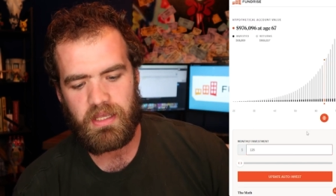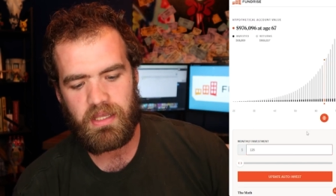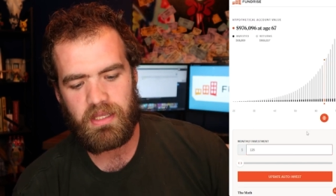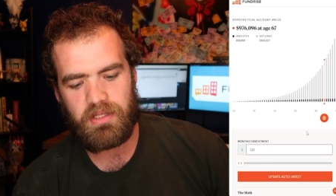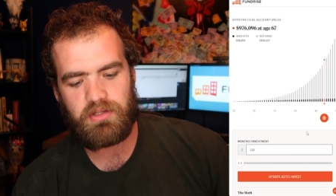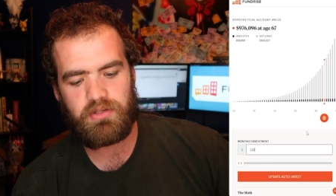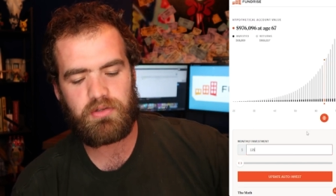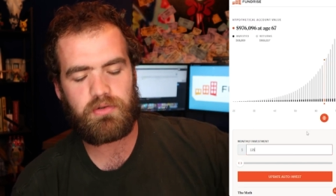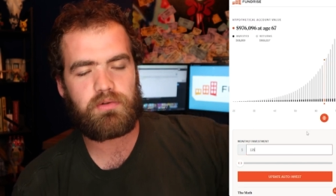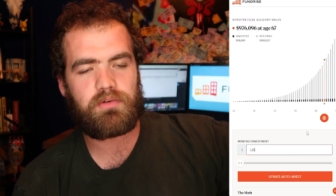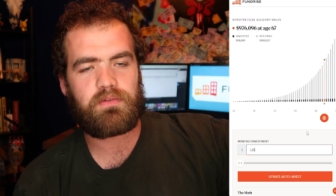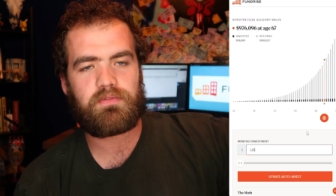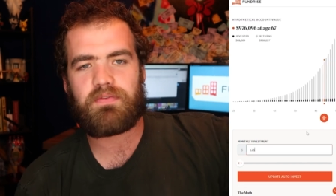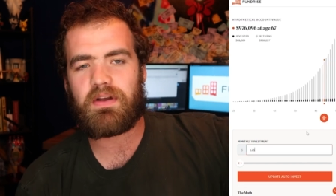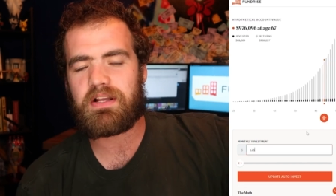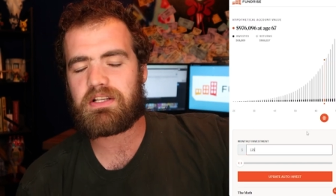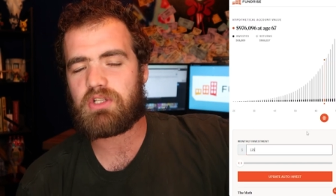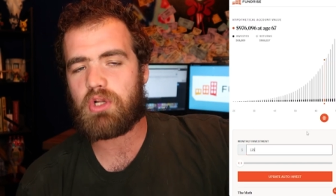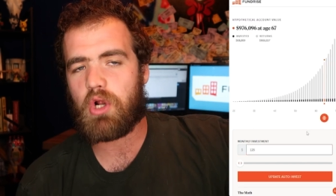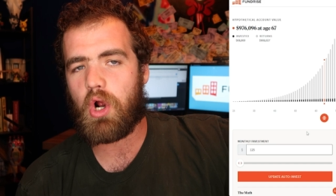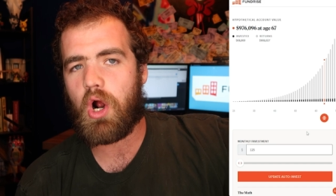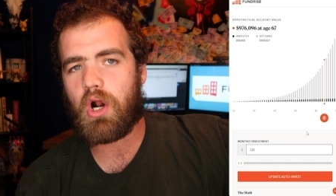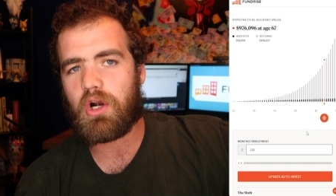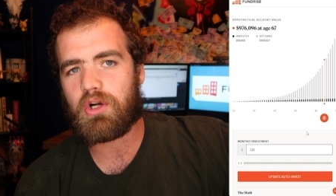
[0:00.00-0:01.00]
and you
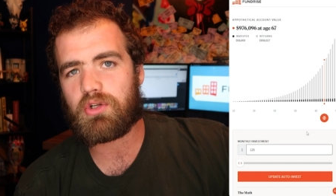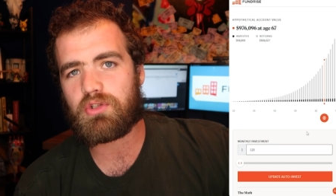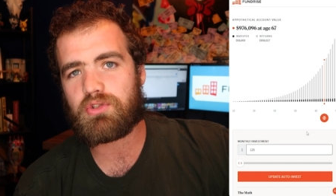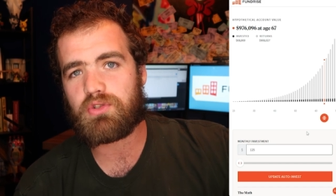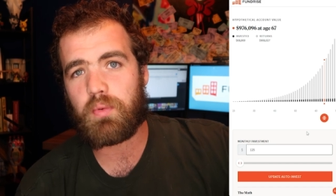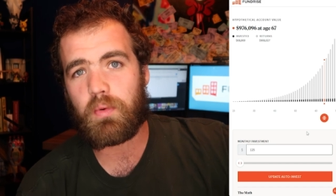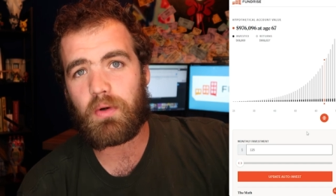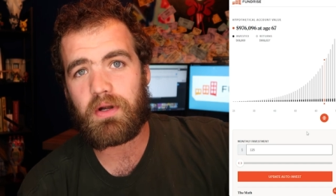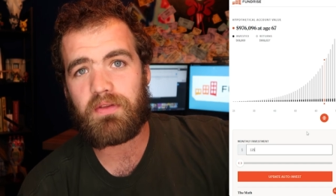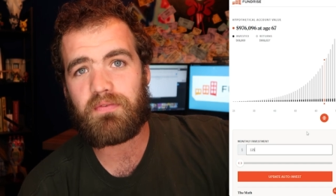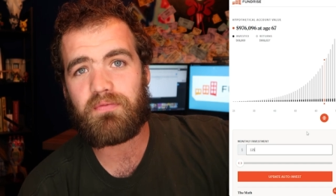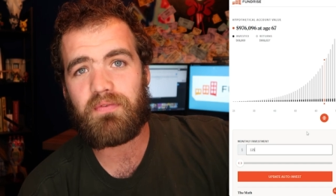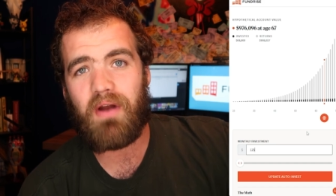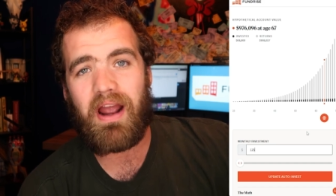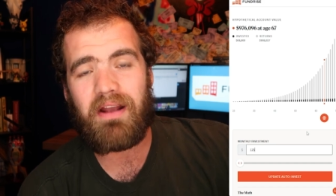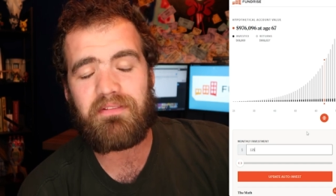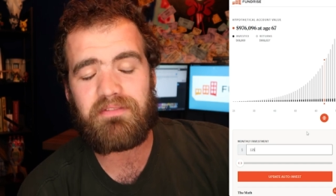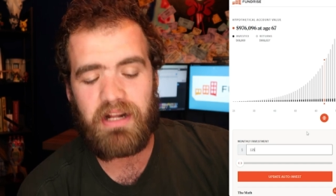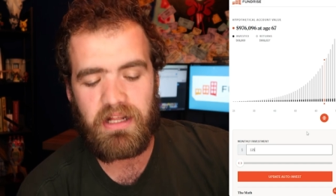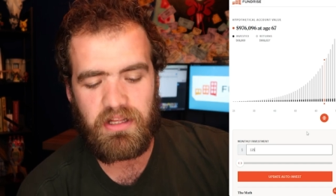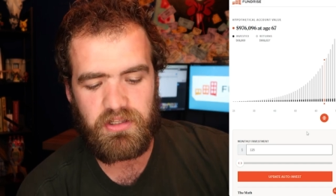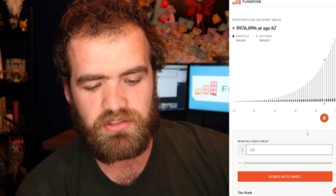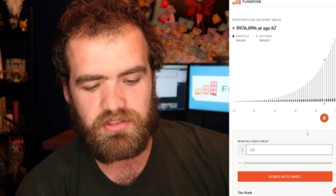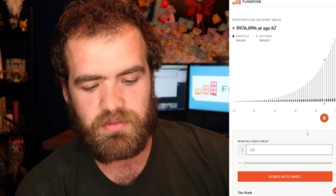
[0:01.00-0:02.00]
invest
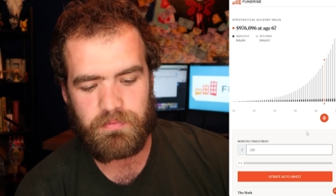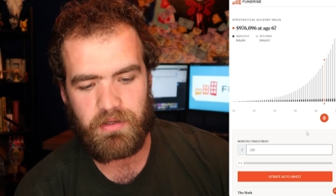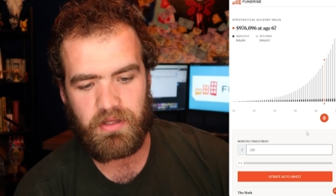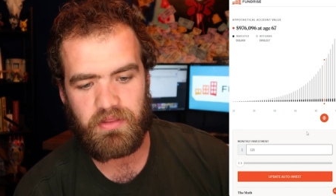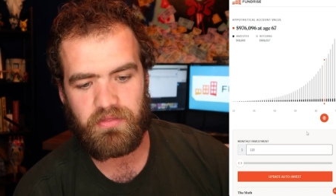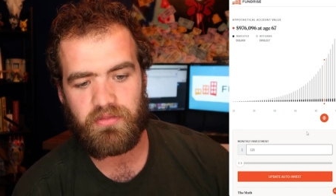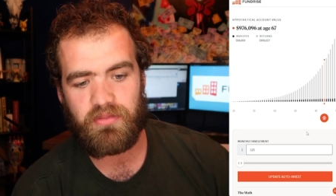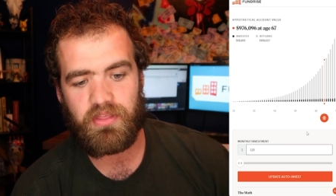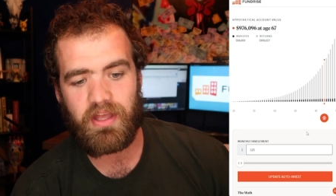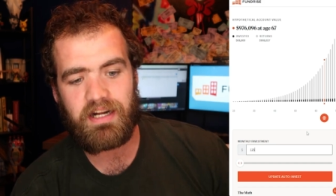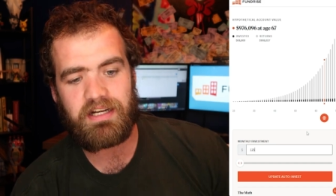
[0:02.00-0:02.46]
$125 a month,